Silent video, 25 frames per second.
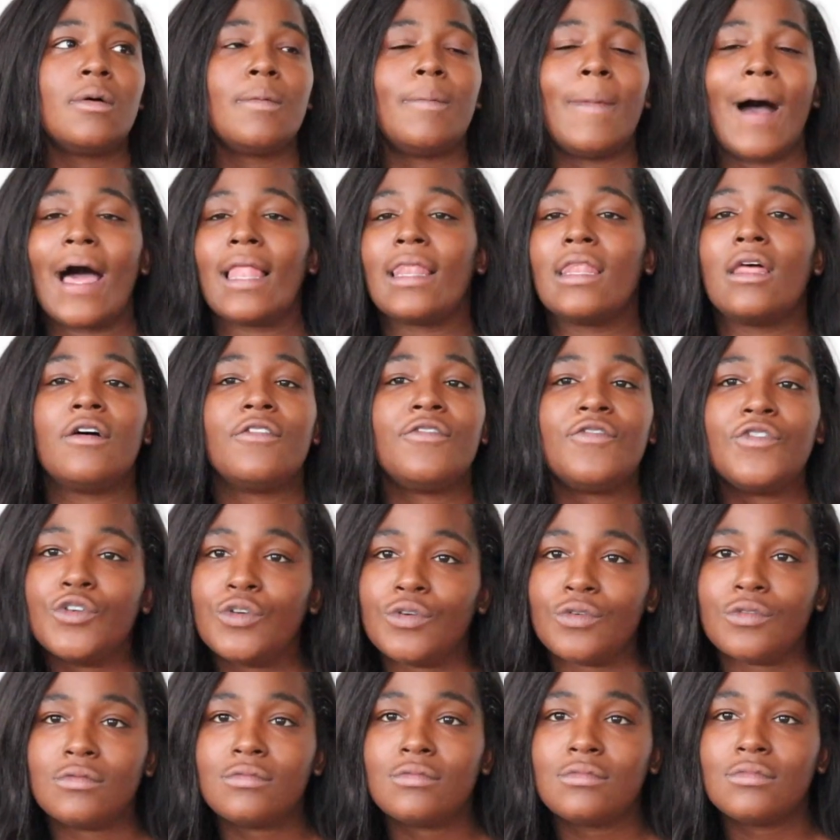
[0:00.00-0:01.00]
I love
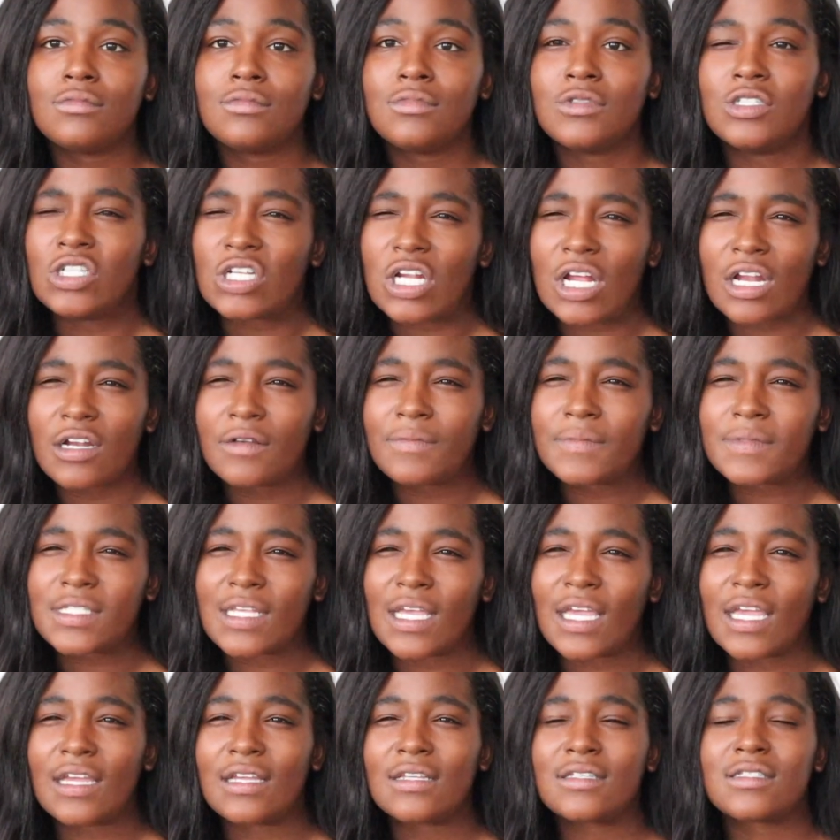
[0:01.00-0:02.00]
food, you know what I'm
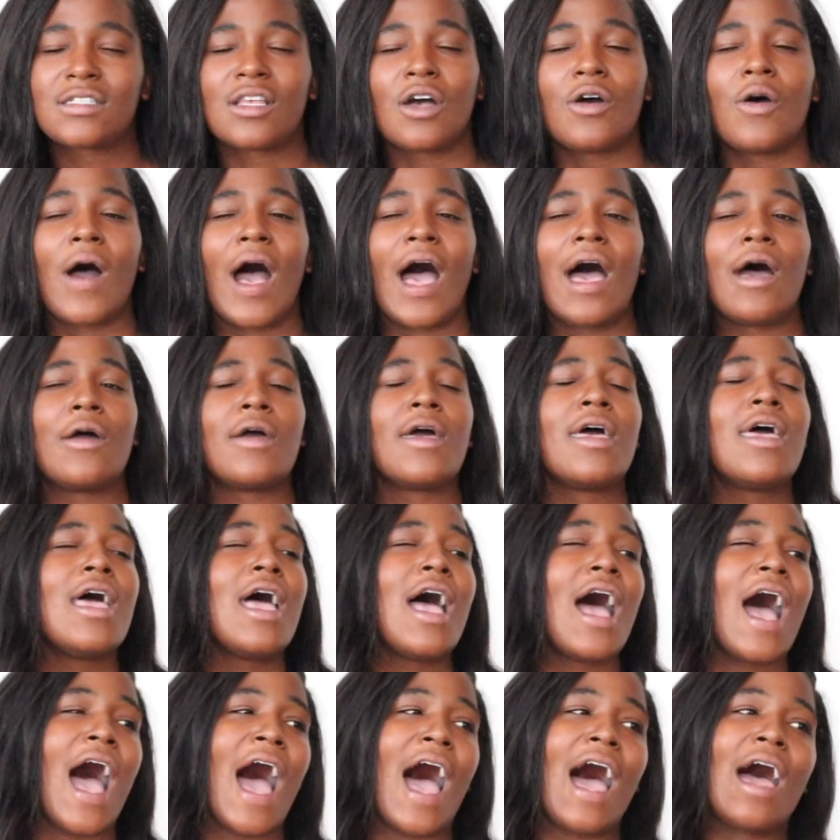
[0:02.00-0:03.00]
saying? So
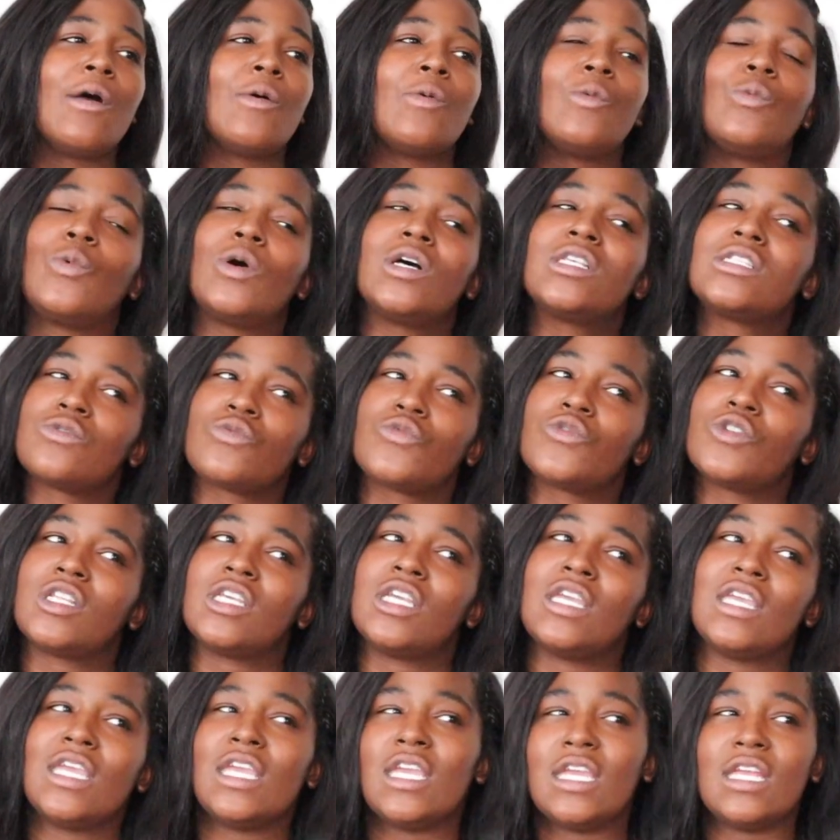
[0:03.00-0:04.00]
I wasn't
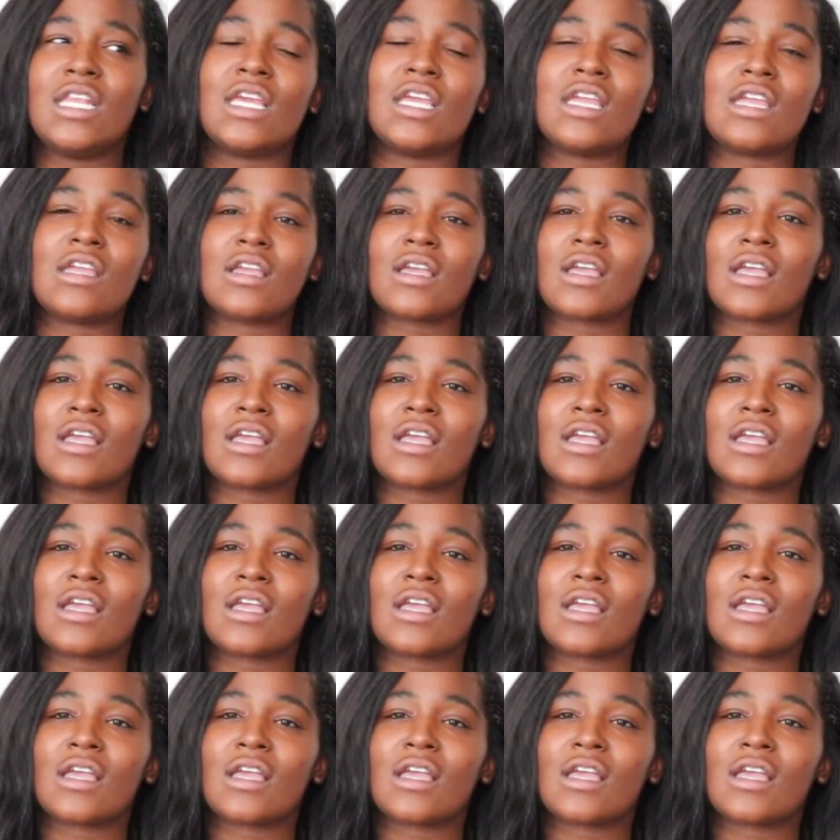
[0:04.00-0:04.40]
really eating.